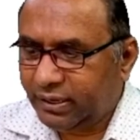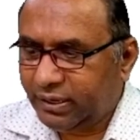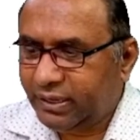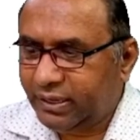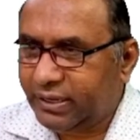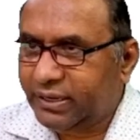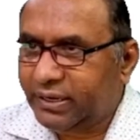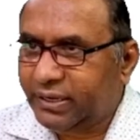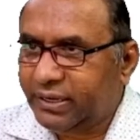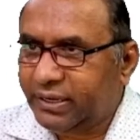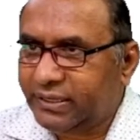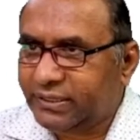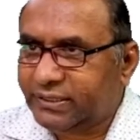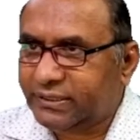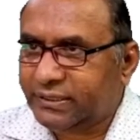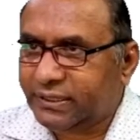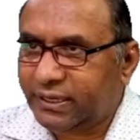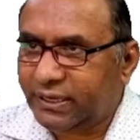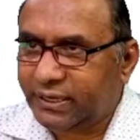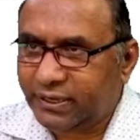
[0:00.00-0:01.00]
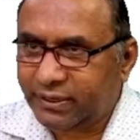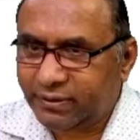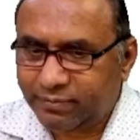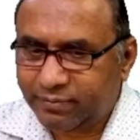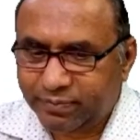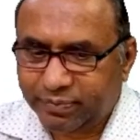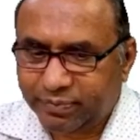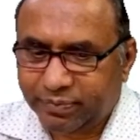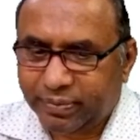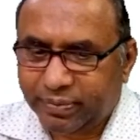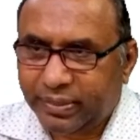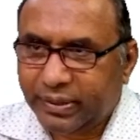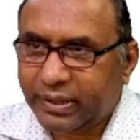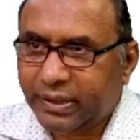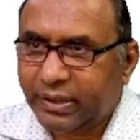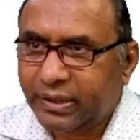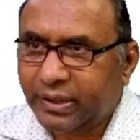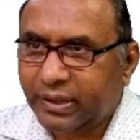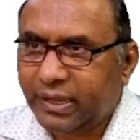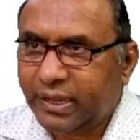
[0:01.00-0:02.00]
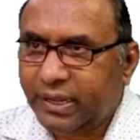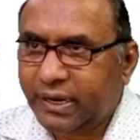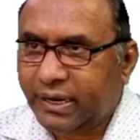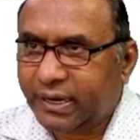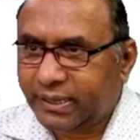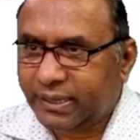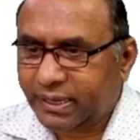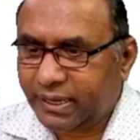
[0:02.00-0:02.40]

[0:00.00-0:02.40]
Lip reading: Here is A, and